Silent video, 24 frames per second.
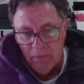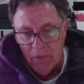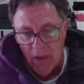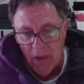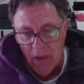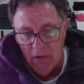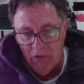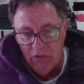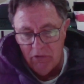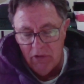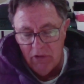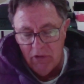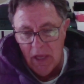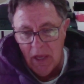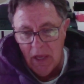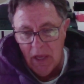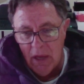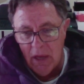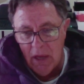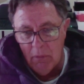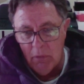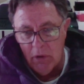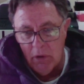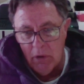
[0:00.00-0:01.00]
and
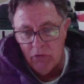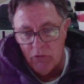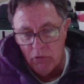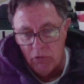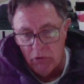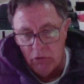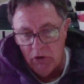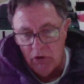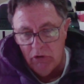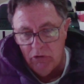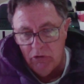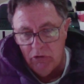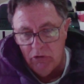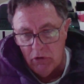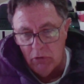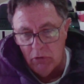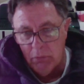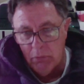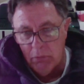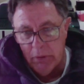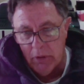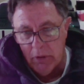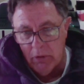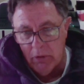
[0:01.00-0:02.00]
sticking with traditional
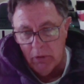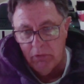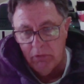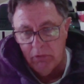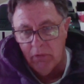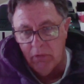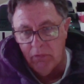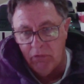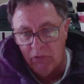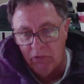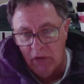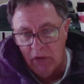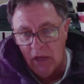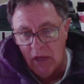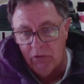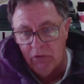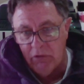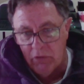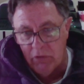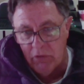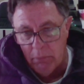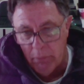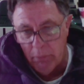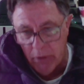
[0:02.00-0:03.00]
builds of sticks
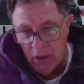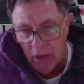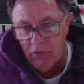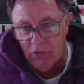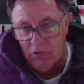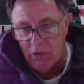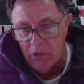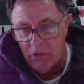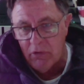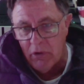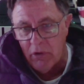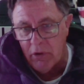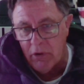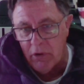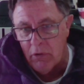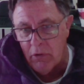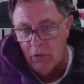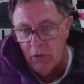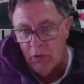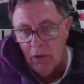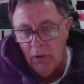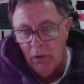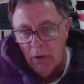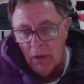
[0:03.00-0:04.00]
and bricks, as I
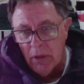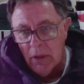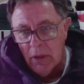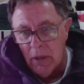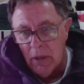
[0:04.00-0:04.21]
call it,